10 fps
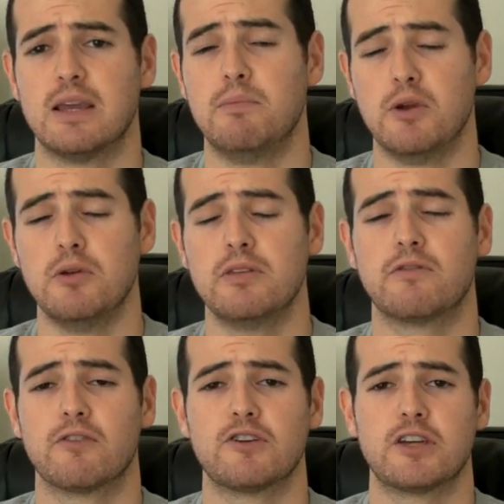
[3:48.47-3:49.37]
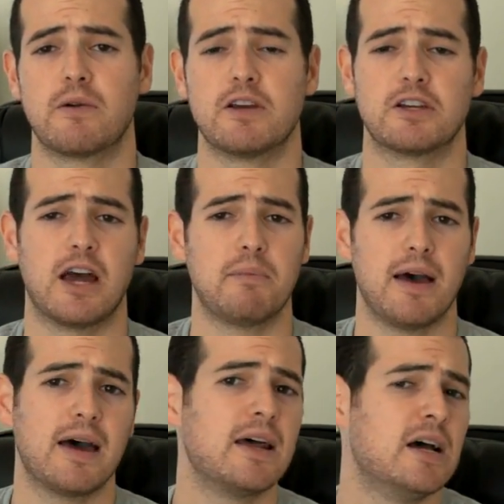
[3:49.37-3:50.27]
debuted in the first generation
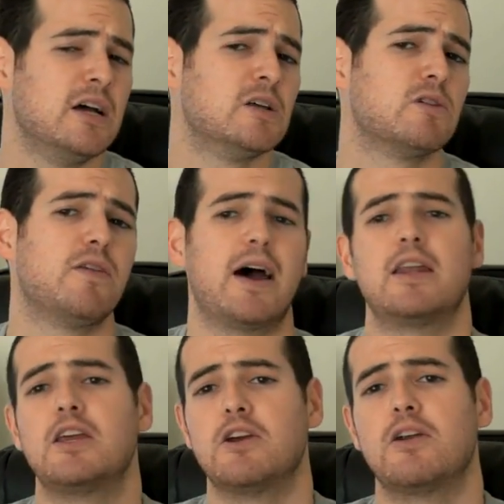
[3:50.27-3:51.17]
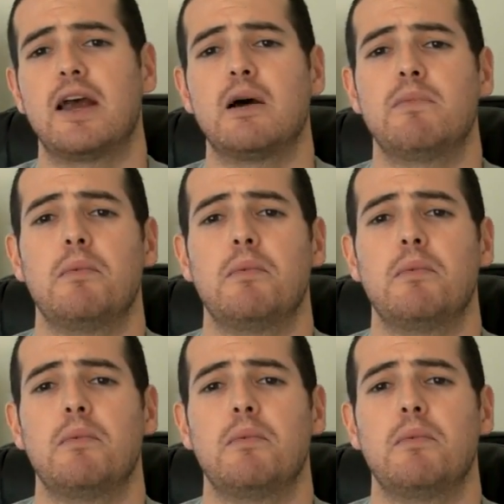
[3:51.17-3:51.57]
iPad, so we've had a year now.